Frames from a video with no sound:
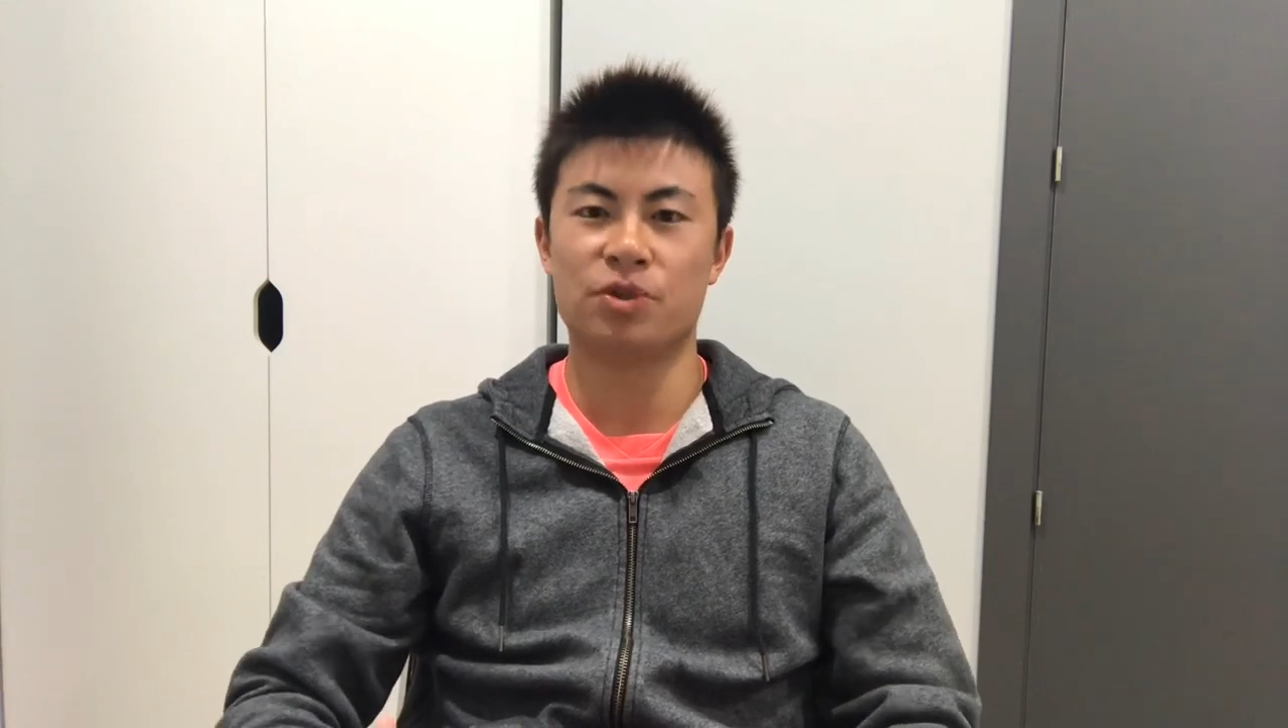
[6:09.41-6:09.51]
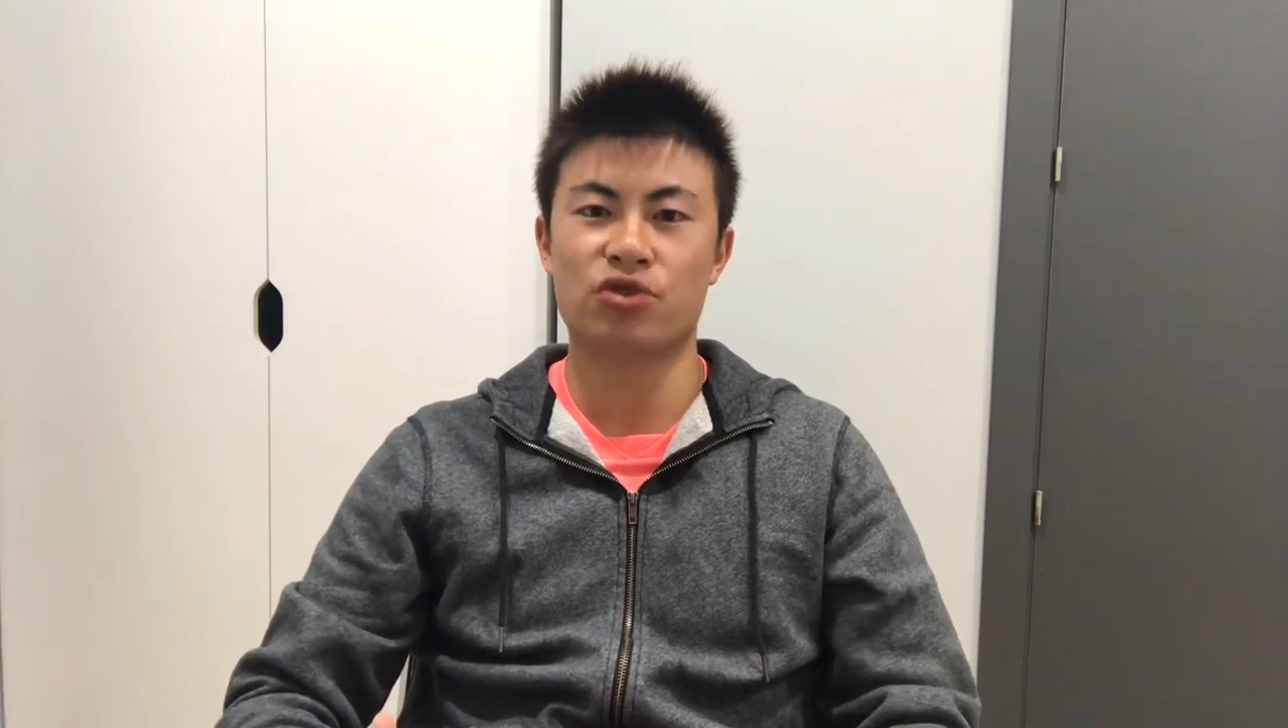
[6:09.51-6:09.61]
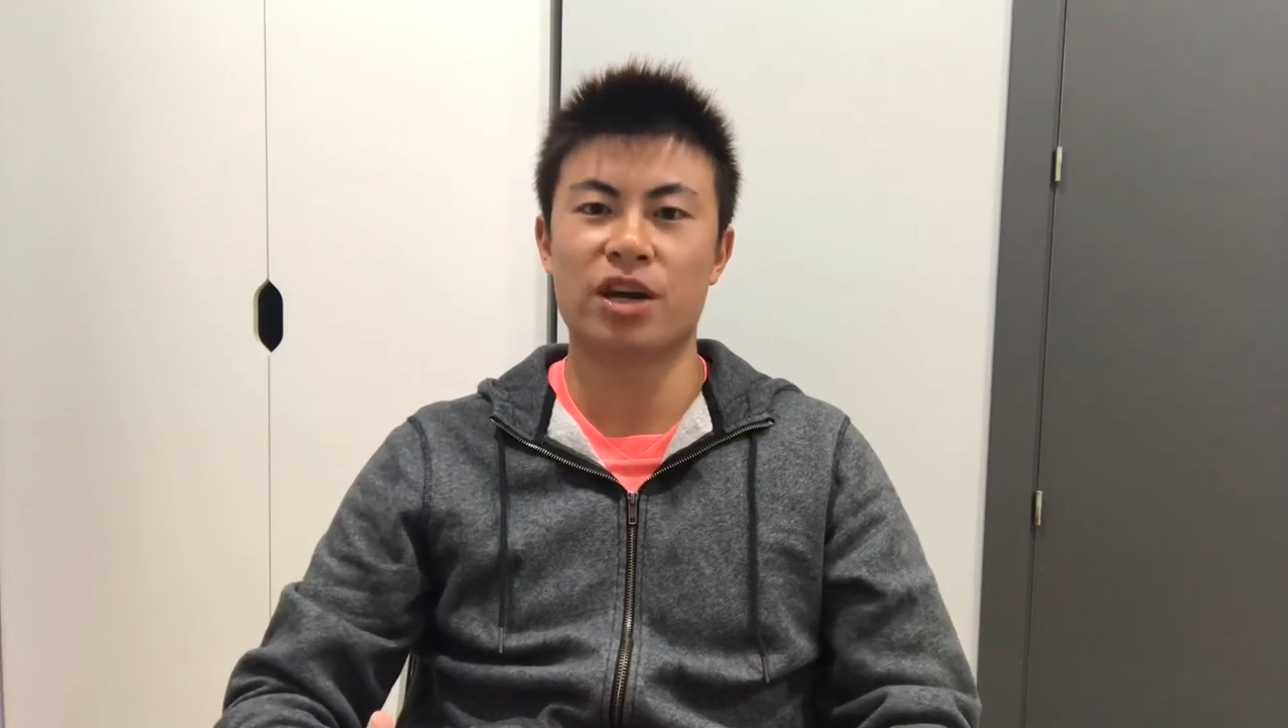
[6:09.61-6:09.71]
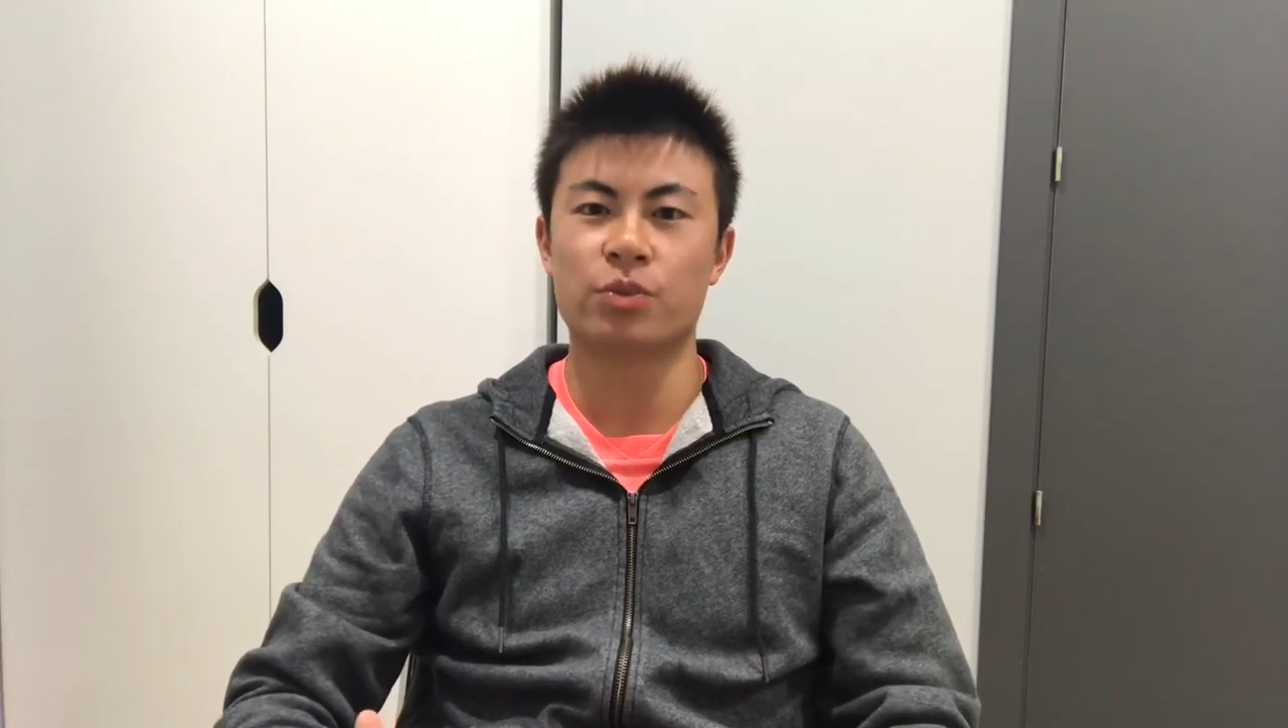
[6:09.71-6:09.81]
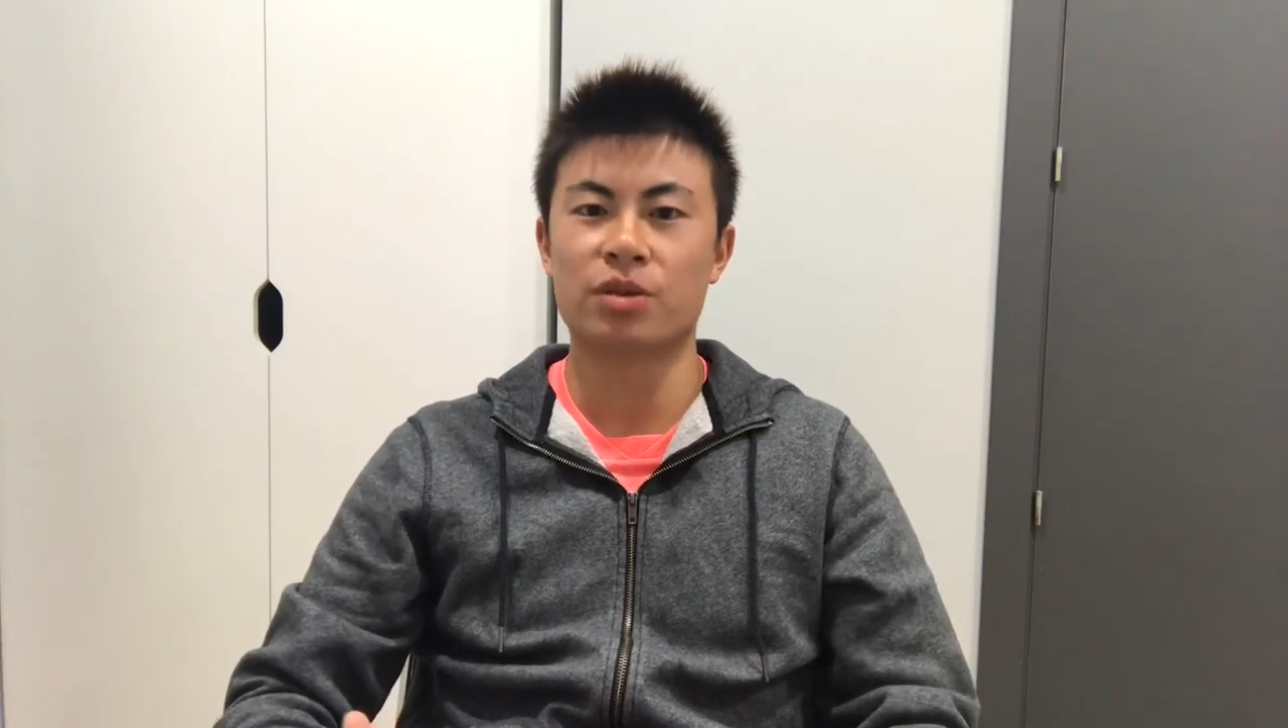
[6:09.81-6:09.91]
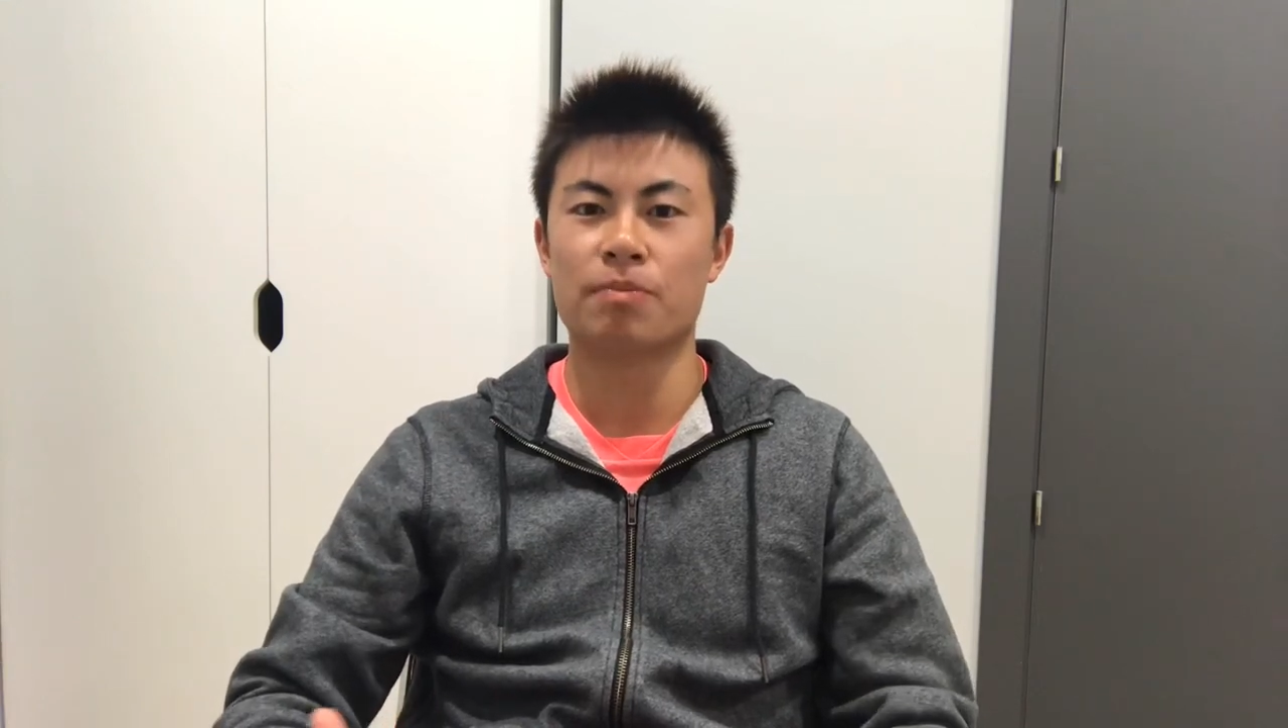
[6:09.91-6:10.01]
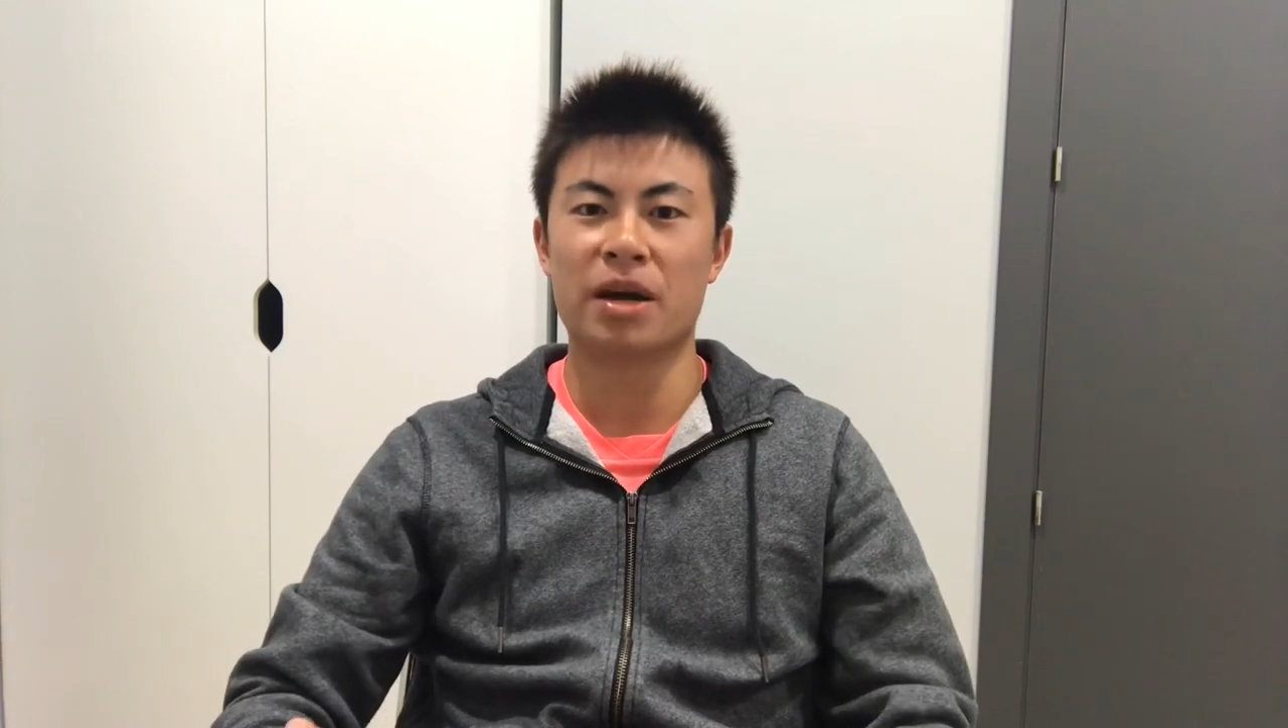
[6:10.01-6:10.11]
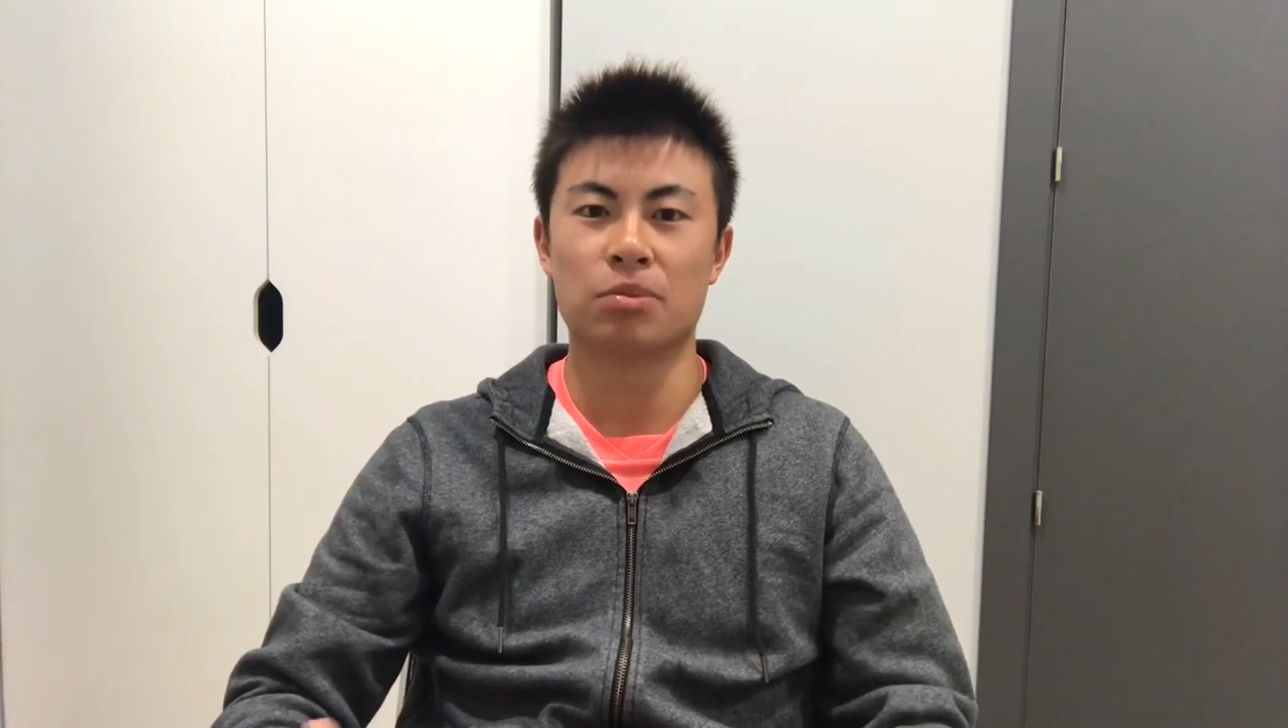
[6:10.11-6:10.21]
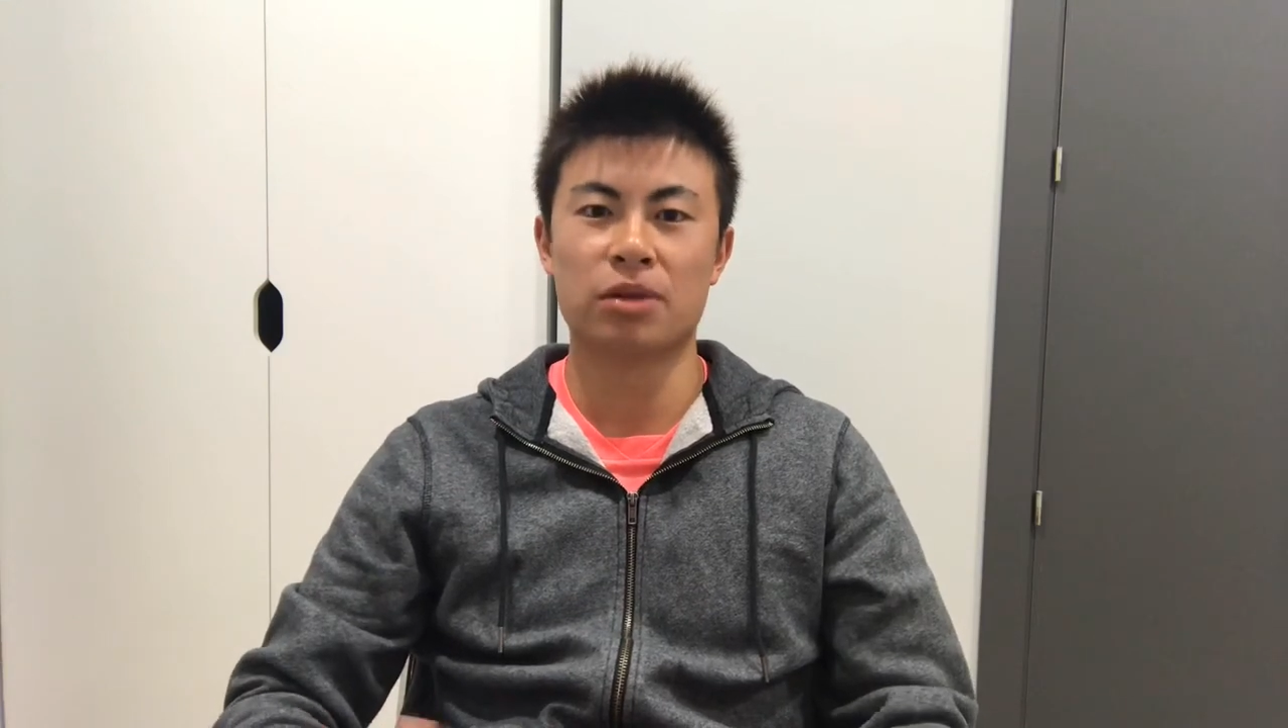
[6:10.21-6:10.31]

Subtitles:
be training with better